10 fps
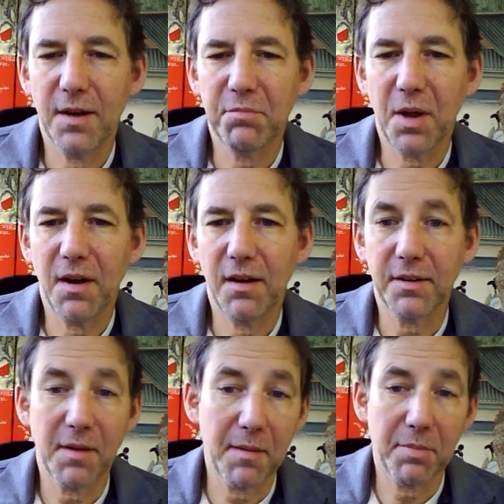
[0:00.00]

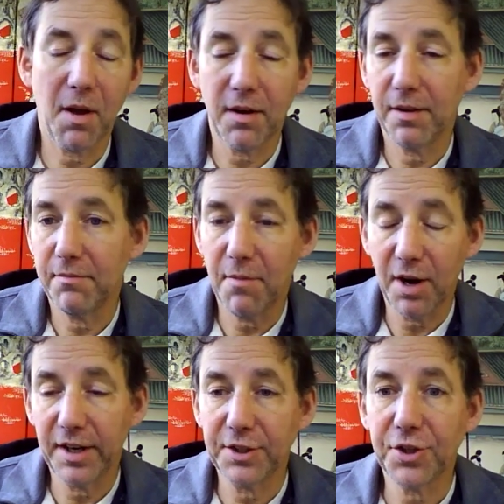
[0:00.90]
blog at
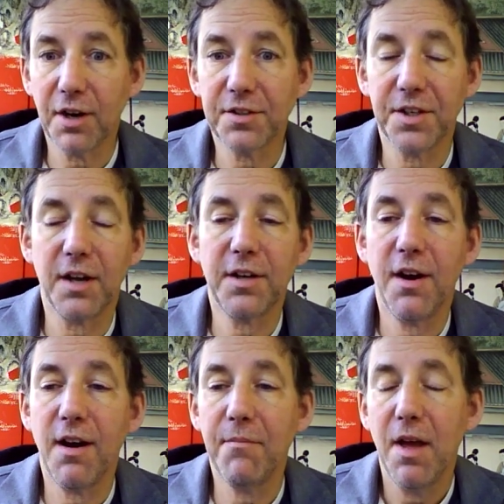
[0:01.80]

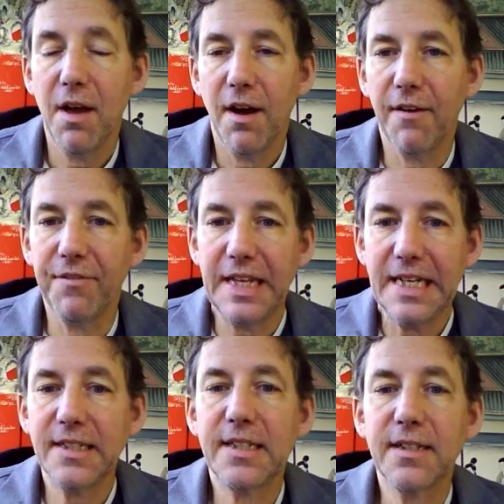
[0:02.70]
MarketingSharks.com of the
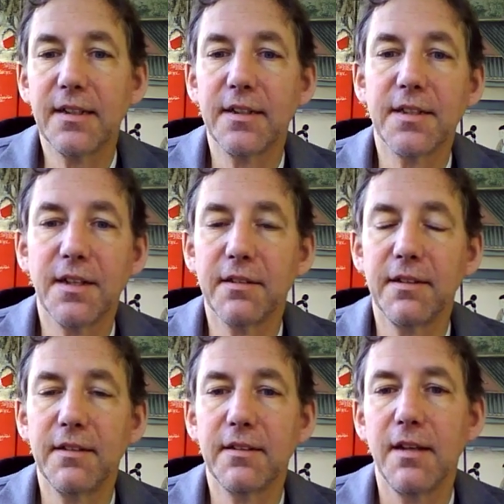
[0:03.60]
INSTA
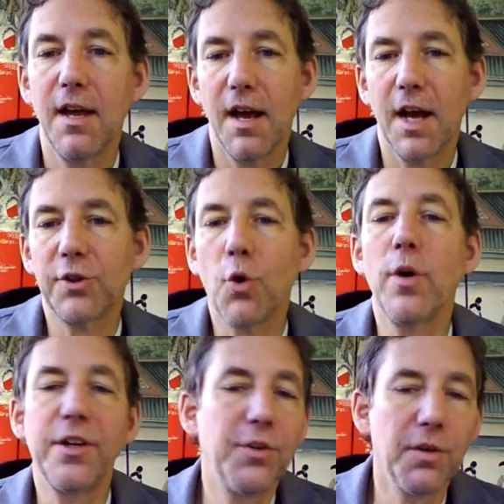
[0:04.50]
Consultant Attorney